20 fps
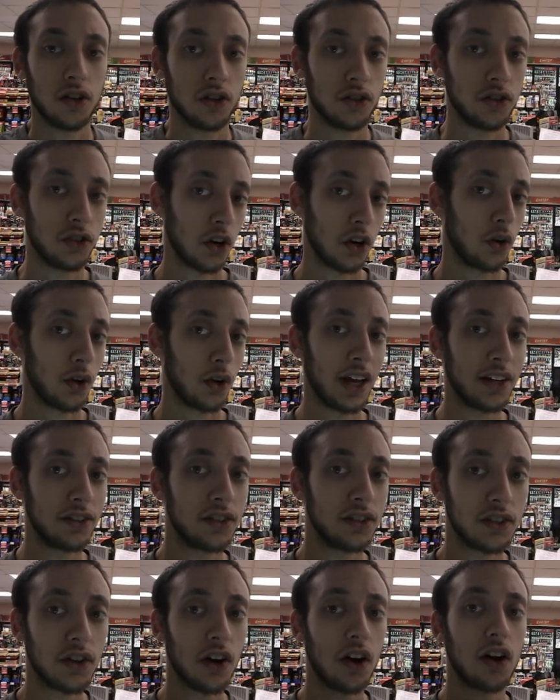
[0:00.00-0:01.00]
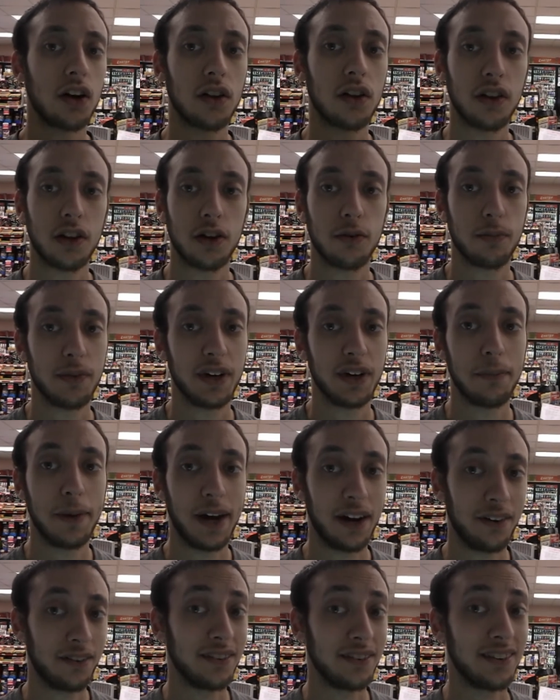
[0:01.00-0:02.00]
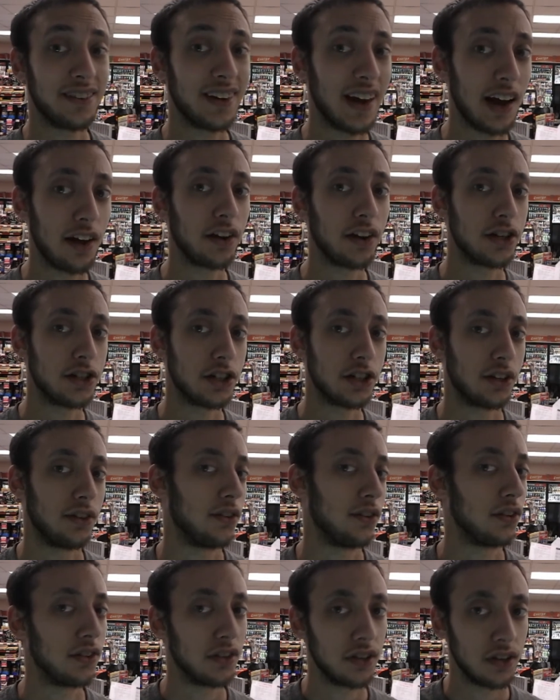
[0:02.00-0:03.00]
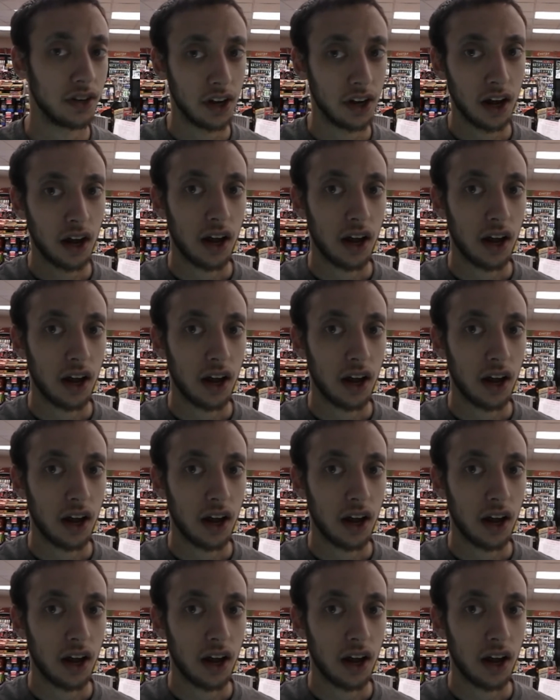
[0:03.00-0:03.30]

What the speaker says: So let's talk a little bit about intelligence.